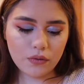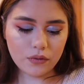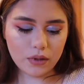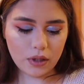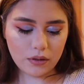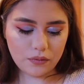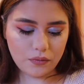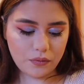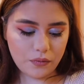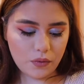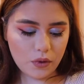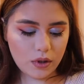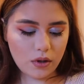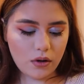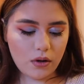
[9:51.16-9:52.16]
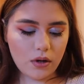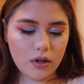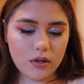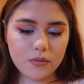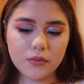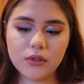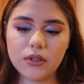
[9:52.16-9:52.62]
Yes, for the
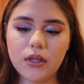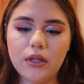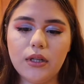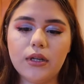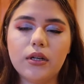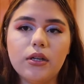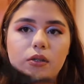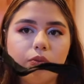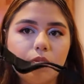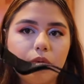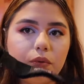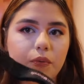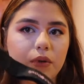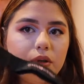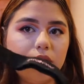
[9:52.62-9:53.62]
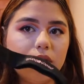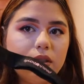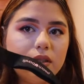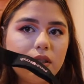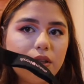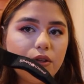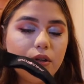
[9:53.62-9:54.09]
arms. And it comes with one of
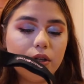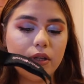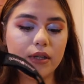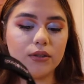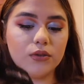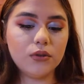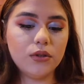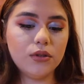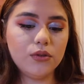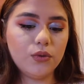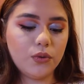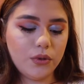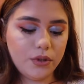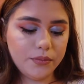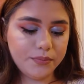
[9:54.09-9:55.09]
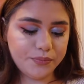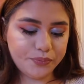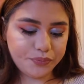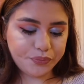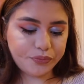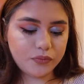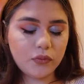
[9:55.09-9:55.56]
these that you connect to the door,
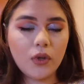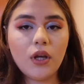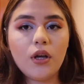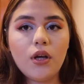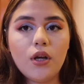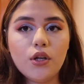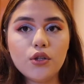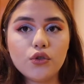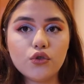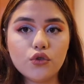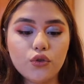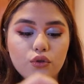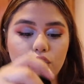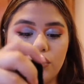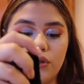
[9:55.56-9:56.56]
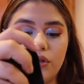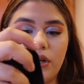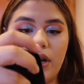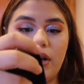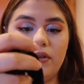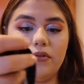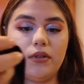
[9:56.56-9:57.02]
so you could
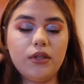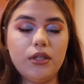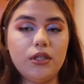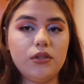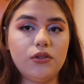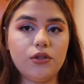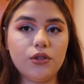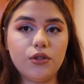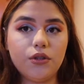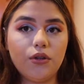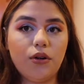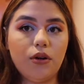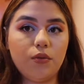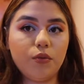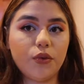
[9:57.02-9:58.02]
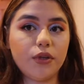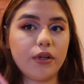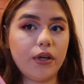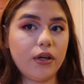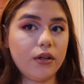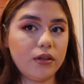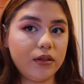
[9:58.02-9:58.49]
have an easier arm
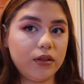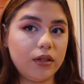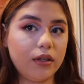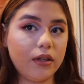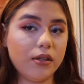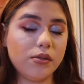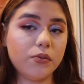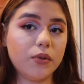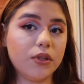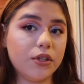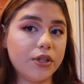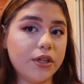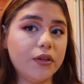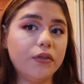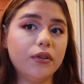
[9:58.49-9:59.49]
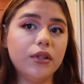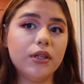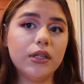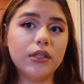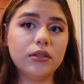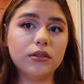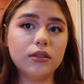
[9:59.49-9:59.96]
workout. It comes with 3 of
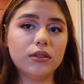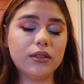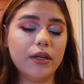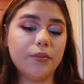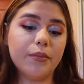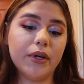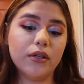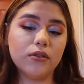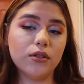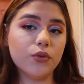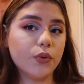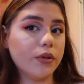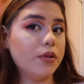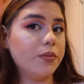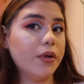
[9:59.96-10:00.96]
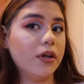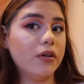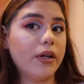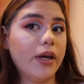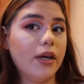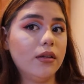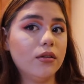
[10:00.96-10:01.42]
these, the 10 pound, the 20 pound,
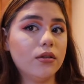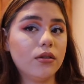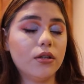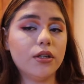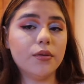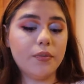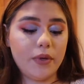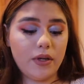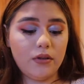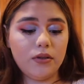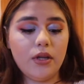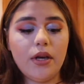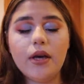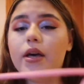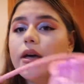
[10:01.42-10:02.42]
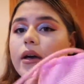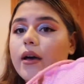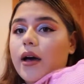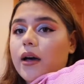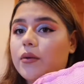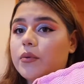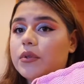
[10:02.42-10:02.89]
and the 30 pound.
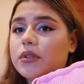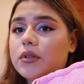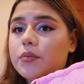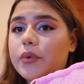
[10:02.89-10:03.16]
and with the